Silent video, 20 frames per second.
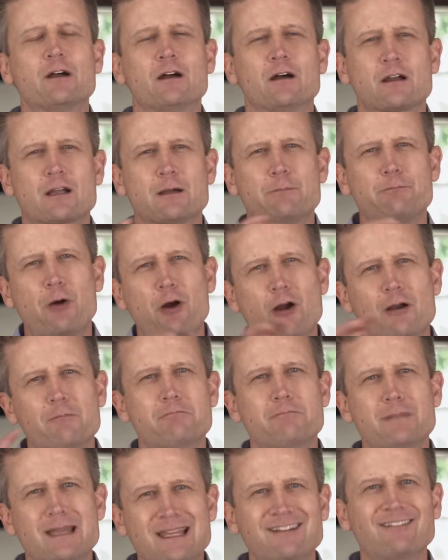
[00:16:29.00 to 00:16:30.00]

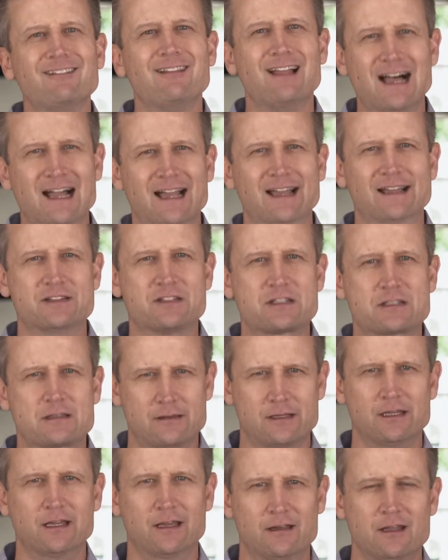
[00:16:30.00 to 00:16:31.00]
compartmentalize
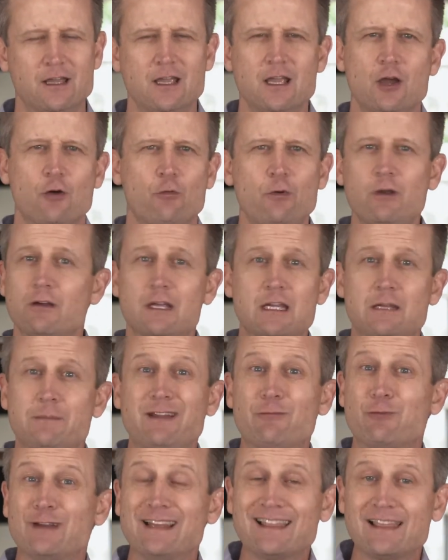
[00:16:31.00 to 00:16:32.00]
then. We don't get to
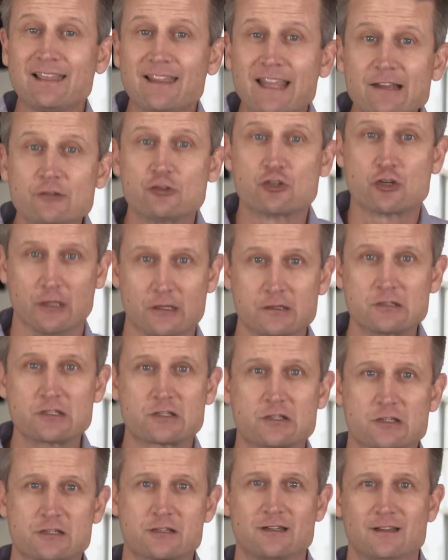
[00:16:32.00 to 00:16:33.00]
be
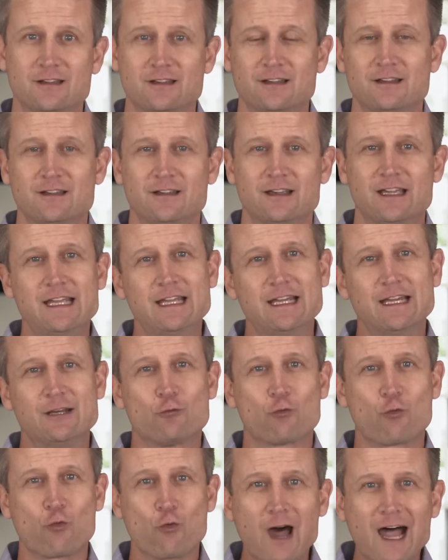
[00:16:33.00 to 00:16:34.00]
religious
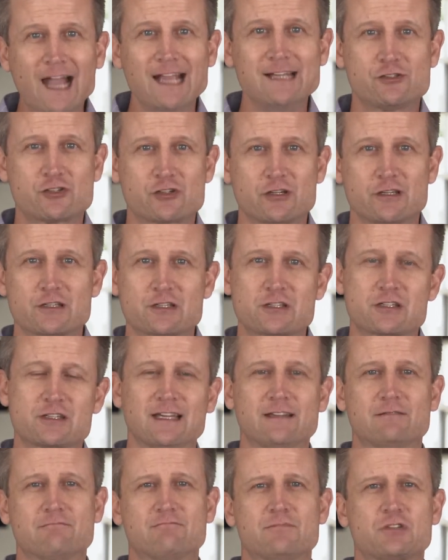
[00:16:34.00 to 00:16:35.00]
and righteous
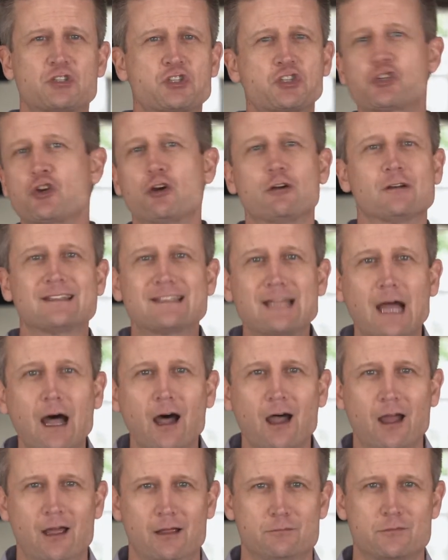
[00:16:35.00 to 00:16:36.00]
at certain
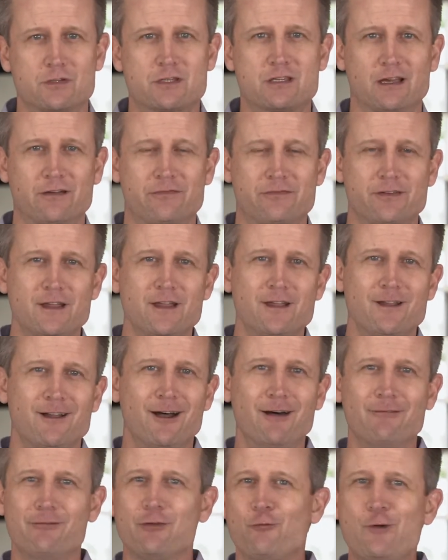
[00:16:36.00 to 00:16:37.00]
times of,
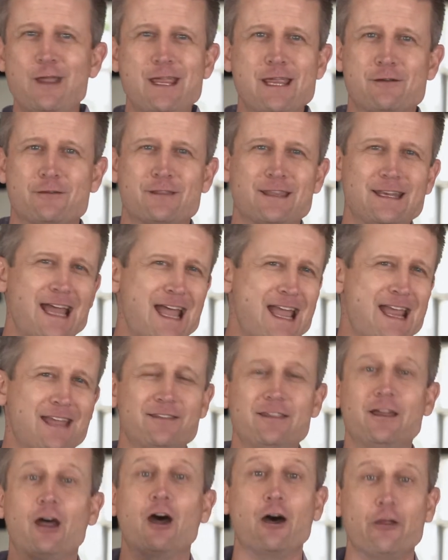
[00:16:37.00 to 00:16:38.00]
of the week or the day,
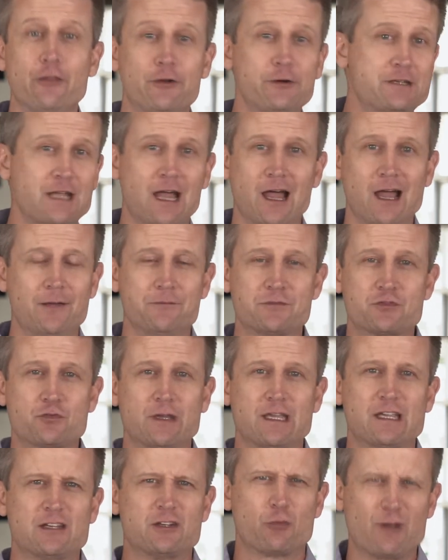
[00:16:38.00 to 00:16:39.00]
and the other times
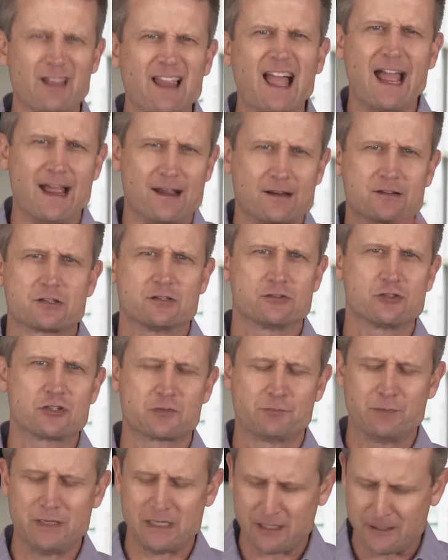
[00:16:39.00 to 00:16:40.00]
we get to relax and
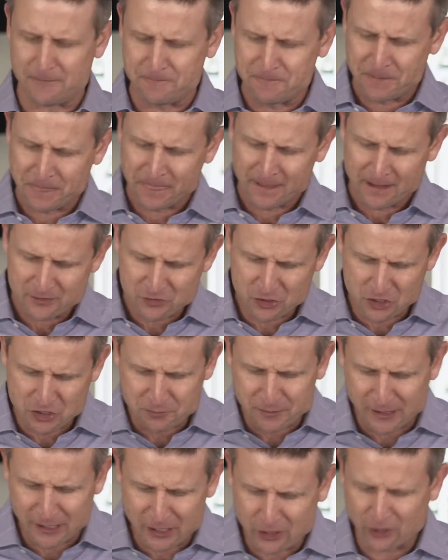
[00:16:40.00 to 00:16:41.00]
just be, just
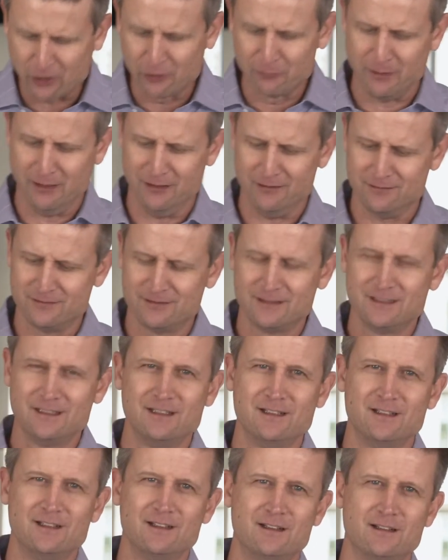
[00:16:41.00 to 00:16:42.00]
be human.
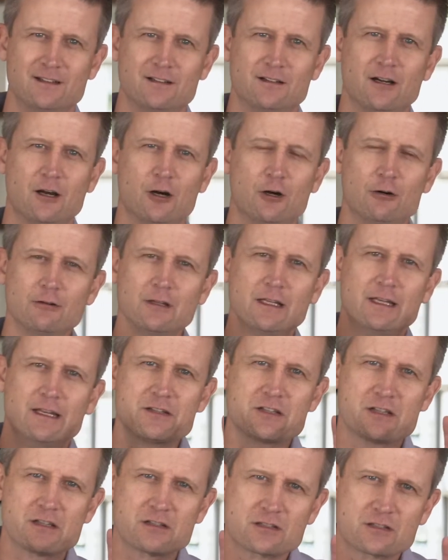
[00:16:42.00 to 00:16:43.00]

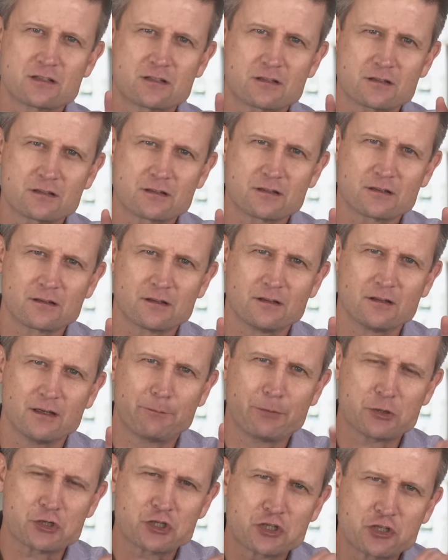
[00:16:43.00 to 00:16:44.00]
Holiness is a
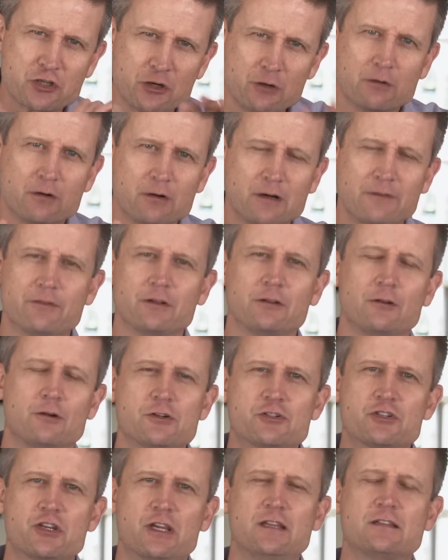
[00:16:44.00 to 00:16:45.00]
pursuer of the
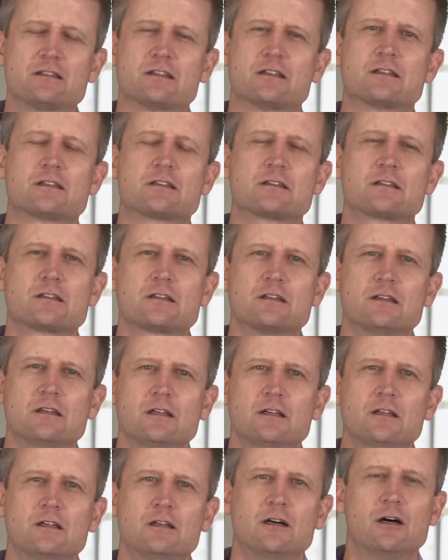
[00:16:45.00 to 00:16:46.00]
Lord Jesus.
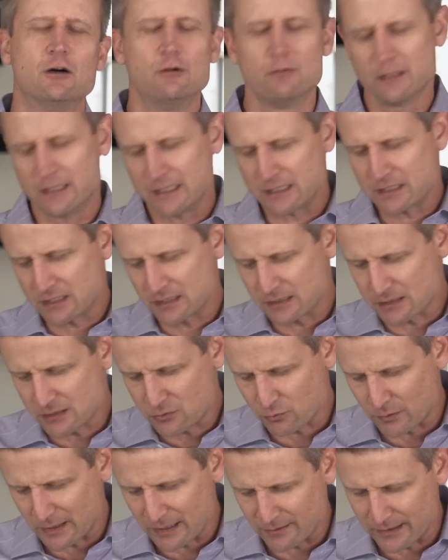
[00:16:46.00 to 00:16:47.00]
Holiness
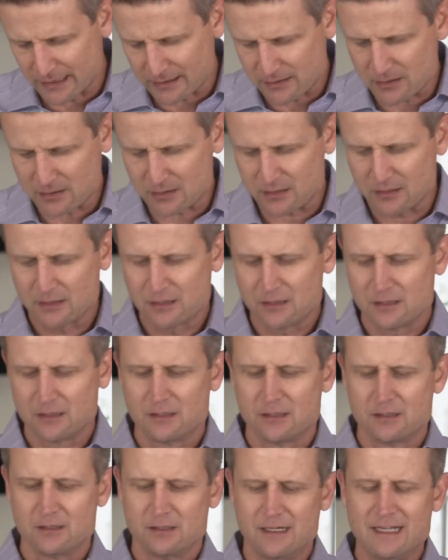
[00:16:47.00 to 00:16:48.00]
is, well, that's,
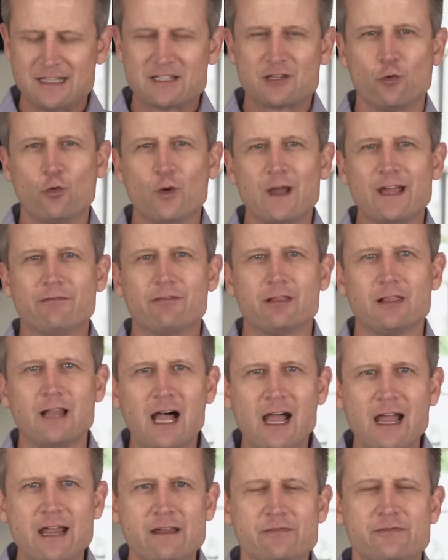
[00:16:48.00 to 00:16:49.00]
that's a way of
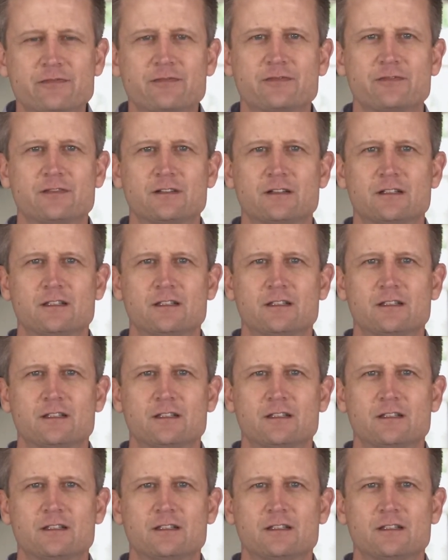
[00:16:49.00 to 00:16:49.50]
life.